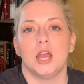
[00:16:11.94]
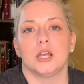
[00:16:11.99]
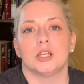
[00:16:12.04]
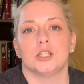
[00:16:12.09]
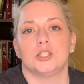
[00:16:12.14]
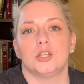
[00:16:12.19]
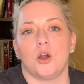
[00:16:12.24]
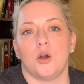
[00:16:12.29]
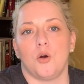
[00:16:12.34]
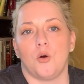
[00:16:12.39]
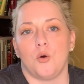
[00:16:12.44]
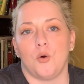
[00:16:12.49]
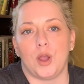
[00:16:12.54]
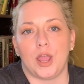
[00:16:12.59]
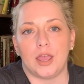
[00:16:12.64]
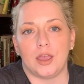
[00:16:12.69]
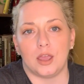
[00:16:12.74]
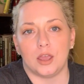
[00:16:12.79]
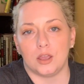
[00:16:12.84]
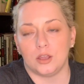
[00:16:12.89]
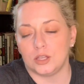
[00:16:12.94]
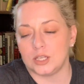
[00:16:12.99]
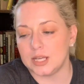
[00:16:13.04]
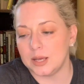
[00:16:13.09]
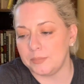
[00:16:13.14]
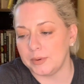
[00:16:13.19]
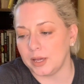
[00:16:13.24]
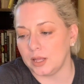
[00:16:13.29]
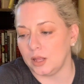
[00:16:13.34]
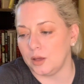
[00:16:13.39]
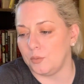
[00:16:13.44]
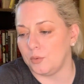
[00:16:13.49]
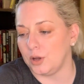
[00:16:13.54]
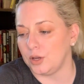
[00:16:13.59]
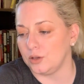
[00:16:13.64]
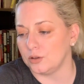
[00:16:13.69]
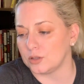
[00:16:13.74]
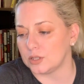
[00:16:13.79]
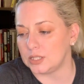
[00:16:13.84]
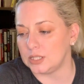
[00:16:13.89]
So typically what
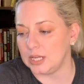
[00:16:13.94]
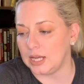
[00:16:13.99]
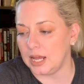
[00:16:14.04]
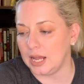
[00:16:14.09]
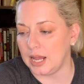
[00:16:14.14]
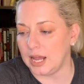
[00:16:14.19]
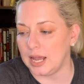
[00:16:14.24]
you'll see